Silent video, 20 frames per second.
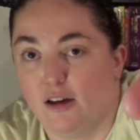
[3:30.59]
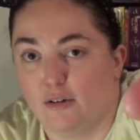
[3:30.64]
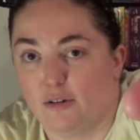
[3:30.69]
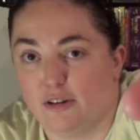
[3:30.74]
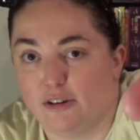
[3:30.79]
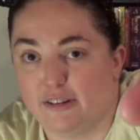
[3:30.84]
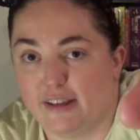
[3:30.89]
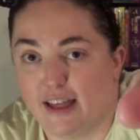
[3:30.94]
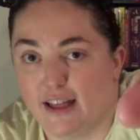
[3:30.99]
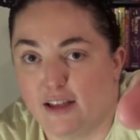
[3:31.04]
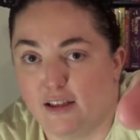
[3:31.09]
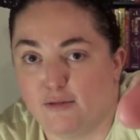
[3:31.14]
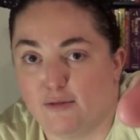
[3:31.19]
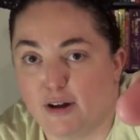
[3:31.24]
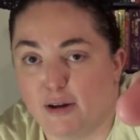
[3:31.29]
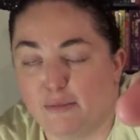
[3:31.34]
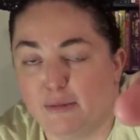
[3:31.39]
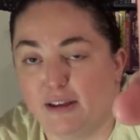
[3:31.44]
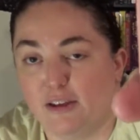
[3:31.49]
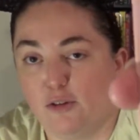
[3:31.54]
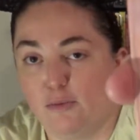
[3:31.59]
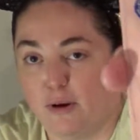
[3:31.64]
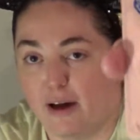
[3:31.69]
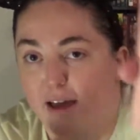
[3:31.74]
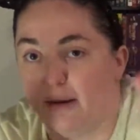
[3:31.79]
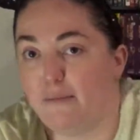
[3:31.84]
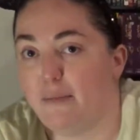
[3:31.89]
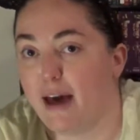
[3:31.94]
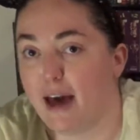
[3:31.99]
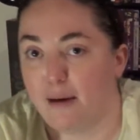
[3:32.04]
Where it's Hidden Remy, you buy
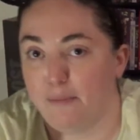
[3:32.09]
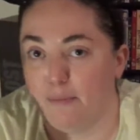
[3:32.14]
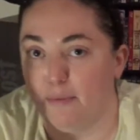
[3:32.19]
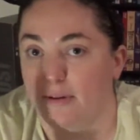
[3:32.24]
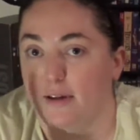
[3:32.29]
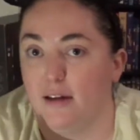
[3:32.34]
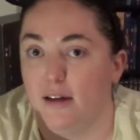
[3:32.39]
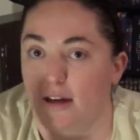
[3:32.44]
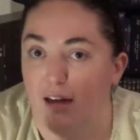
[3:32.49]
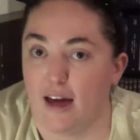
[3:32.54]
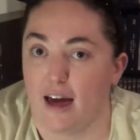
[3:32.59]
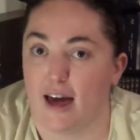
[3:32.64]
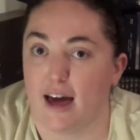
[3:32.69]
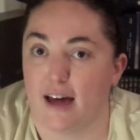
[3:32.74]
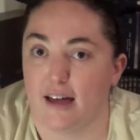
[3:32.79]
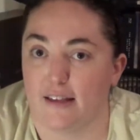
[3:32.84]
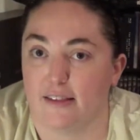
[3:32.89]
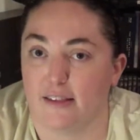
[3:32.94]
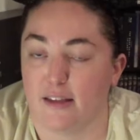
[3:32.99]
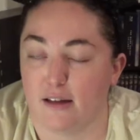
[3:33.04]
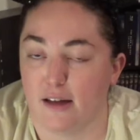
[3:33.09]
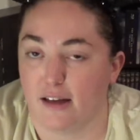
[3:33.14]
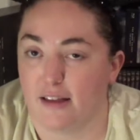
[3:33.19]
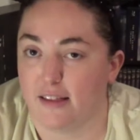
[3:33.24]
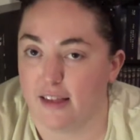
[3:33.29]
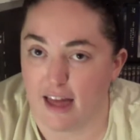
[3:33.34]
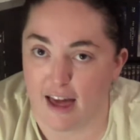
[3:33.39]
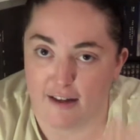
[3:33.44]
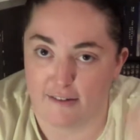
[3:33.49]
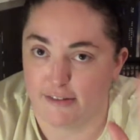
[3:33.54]
a map at, uh,
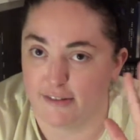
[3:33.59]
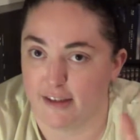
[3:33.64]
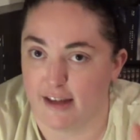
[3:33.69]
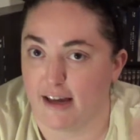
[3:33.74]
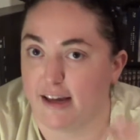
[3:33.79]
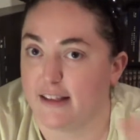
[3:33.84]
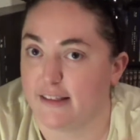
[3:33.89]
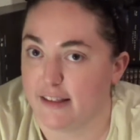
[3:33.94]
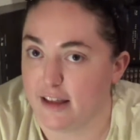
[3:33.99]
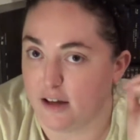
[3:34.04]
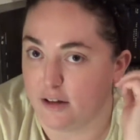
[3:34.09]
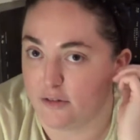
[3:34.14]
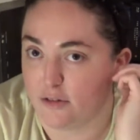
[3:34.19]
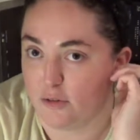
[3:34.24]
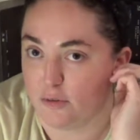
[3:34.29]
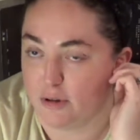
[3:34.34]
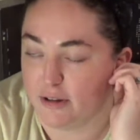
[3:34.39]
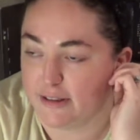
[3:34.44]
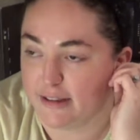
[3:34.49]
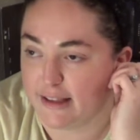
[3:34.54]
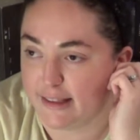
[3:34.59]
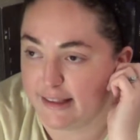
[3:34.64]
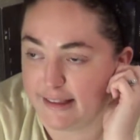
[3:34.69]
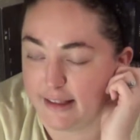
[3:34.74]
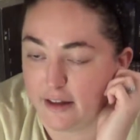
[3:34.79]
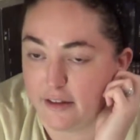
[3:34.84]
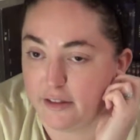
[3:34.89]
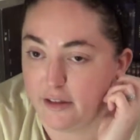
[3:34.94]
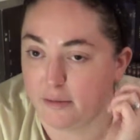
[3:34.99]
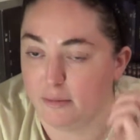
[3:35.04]
they have signs out, the ones that
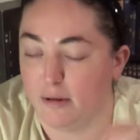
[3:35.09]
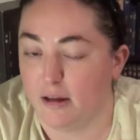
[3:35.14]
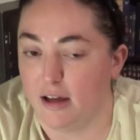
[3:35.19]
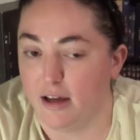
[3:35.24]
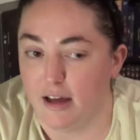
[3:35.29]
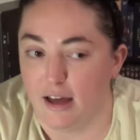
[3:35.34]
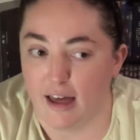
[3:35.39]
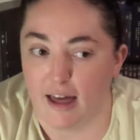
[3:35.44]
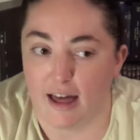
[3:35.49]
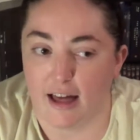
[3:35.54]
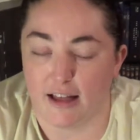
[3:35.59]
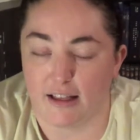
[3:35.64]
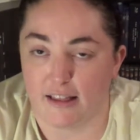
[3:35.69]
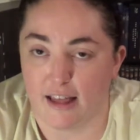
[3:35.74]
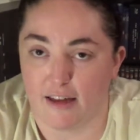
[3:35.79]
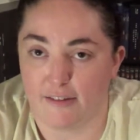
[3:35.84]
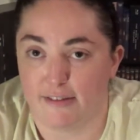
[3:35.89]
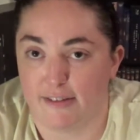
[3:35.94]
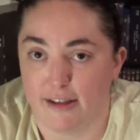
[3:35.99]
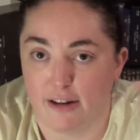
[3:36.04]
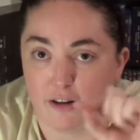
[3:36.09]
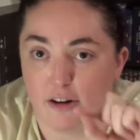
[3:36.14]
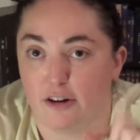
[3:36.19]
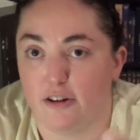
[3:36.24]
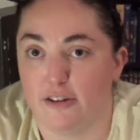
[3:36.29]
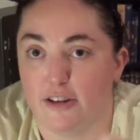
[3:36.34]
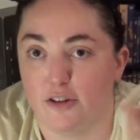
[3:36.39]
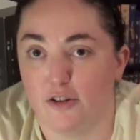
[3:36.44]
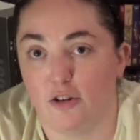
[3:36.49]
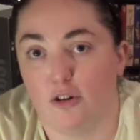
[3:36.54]
sell them, and they have
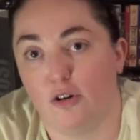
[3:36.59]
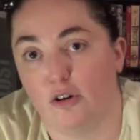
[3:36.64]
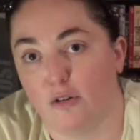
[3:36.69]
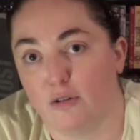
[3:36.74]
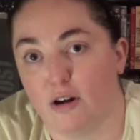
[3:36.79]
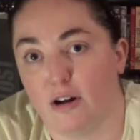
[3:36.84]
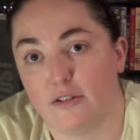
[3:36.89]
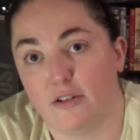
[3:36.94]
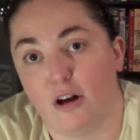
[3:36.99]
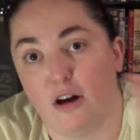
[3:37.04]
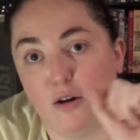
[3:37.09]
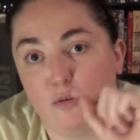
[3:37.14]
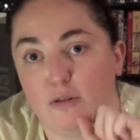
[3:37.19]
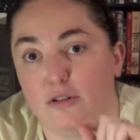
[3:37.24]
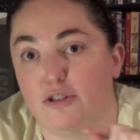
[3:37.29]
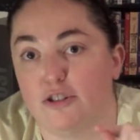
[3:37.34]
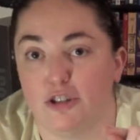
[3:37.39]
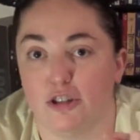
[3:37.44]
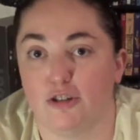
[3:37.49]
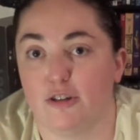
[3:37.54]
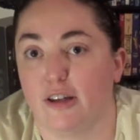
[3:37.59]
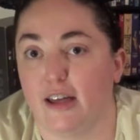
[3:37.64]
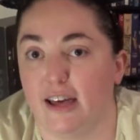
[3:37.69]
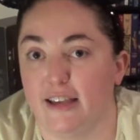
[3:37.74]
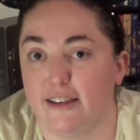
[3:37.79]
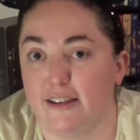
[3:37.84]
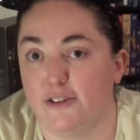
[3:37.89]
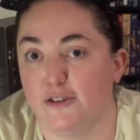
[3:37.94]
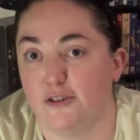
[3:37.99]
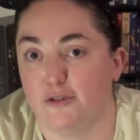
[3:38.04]
stickers, and you go around All World
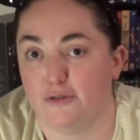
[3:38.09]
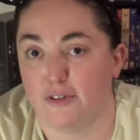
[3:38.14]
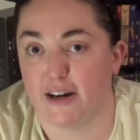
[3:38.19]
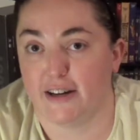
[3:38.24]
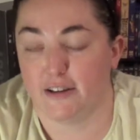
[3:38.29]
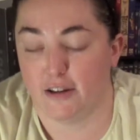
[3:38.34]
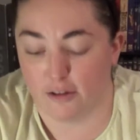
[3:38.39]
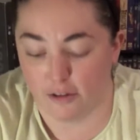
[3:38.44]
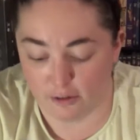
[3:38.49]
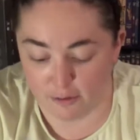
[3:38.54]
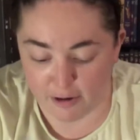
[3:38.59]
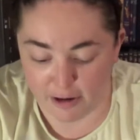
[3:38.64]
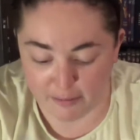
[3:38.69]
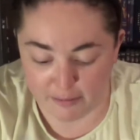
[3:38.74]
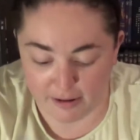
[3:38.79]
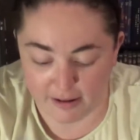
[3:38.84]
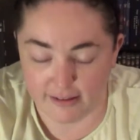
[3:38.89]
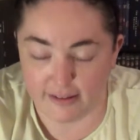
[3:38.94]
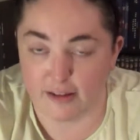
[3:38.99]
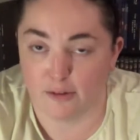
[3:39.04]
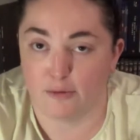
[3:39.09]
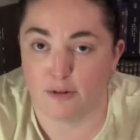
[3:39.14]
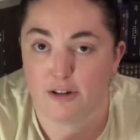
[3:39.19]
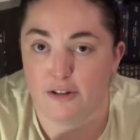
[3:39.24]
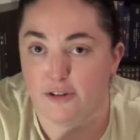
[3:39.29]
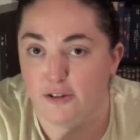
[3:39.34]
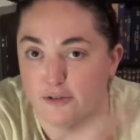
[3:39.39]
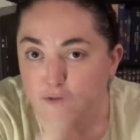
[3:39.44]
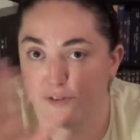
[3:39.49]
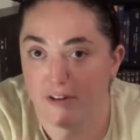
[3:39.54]
Showcase and you find all the Remy's, and
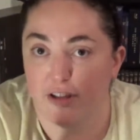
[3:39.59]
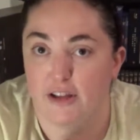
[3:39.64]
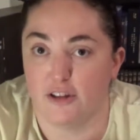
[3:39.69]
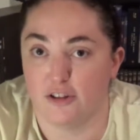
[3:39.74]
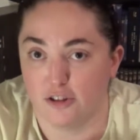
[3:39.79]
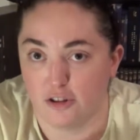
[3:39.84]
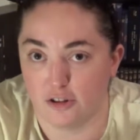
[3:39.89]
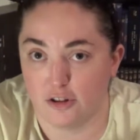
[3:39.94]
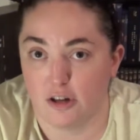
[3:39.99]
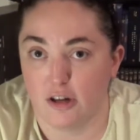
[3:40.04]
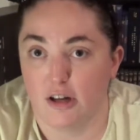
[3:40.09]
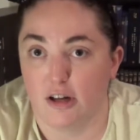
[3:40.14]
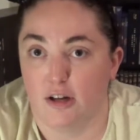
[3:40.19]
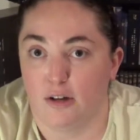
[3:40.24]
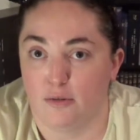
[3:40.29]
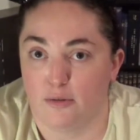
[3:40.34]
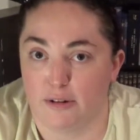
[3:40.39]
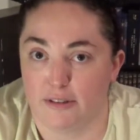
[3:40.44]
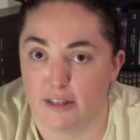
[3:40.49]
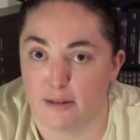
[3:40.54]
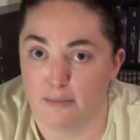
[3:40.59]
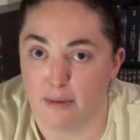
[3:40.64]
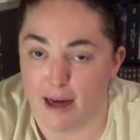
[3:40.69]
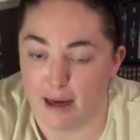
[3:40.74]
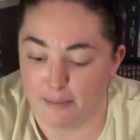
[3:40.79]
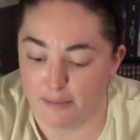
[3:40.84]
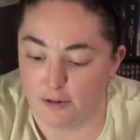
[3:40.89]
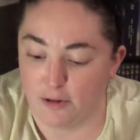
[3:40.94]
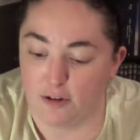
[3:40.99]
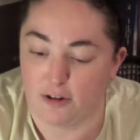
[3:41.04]
once you finish with the
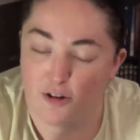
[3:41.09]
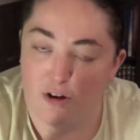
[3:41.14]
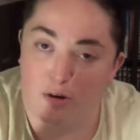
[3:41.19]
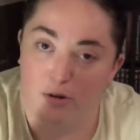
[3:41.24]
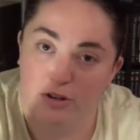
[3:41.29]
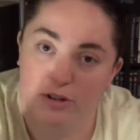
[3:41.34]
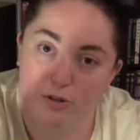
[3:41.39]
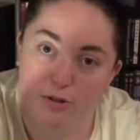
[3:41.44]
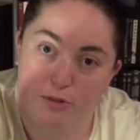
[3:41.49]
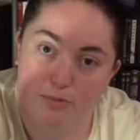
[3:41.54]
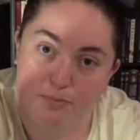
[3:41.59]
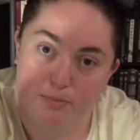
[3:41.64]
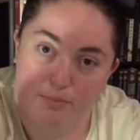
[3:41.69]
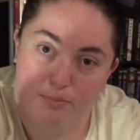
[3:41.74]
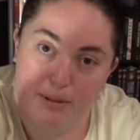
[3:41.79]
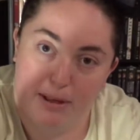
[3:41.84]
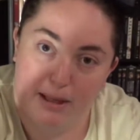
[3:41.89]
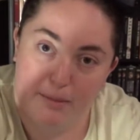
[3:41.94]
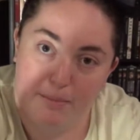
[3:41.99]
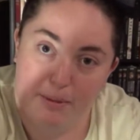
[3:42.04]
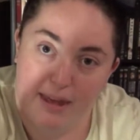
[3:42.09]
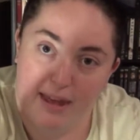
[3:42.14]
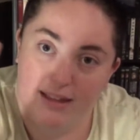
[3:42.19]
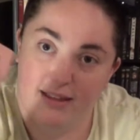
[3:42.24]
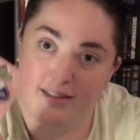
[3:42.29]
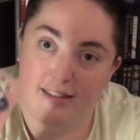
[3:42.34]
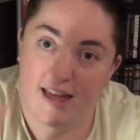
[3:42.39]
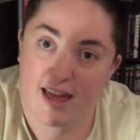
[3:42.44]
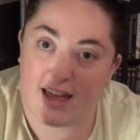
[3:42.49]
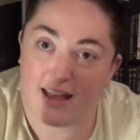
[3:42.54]
map, you go and you pick a pin
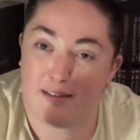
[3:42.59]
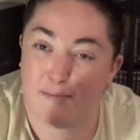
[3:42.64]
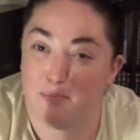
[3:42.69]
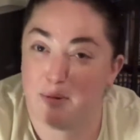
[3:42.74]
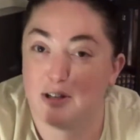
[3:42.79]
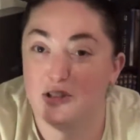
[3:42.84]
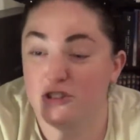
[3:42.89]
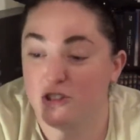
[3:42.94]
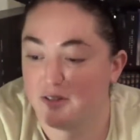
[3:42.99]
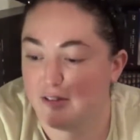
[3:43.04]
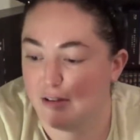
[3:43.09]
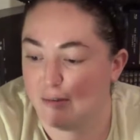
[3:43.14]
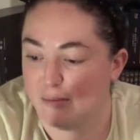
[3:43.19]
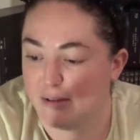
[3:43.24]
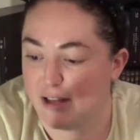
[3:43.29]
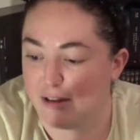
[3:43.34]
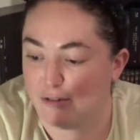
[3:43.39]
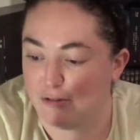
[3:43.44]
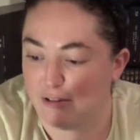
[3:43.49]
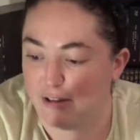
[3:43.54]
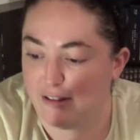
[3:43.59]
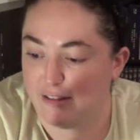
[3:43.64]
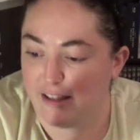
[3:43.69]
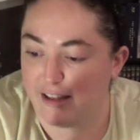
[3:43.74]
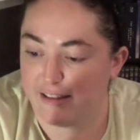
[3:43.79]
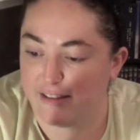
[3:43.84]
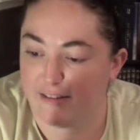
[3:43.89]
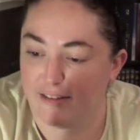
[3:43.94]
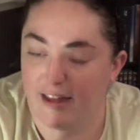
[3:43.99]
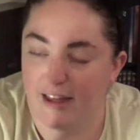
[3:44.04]
and they had a bunch of them and I really
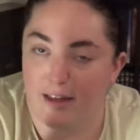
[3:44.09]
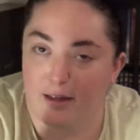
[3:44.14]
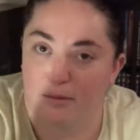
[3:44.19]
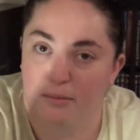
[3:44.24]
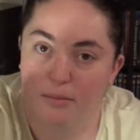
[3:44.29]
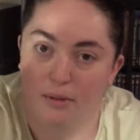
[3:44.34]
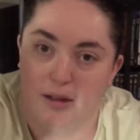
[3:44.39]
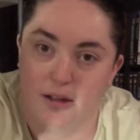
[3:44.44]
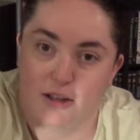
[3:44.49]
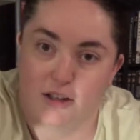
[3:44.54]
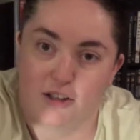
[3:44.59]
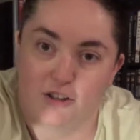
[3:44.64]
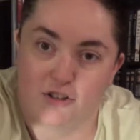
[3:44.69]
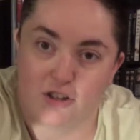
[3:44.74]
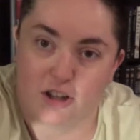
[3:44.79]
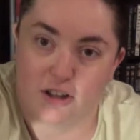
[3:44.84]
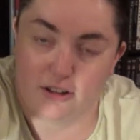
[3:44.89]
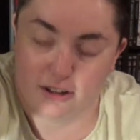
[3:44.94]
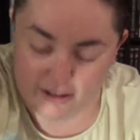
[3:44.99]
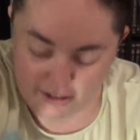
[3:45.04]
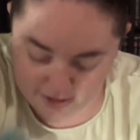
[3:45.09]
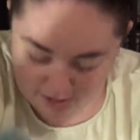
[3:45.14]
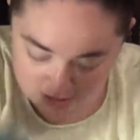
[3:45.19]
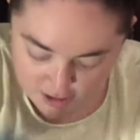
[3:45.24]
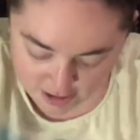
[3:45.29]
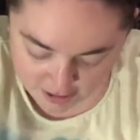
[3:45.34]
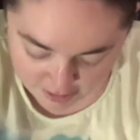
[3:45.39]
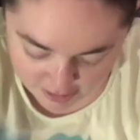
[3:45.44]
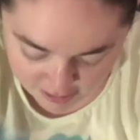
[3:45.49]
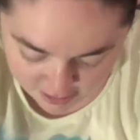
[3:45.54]
liked him juggling the
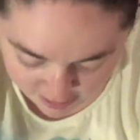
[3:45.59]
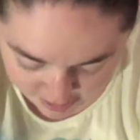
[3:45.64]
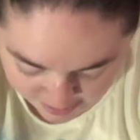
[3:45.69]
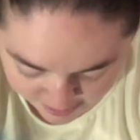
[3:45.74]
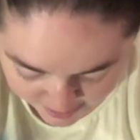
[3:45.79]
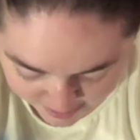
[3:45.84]
garlic.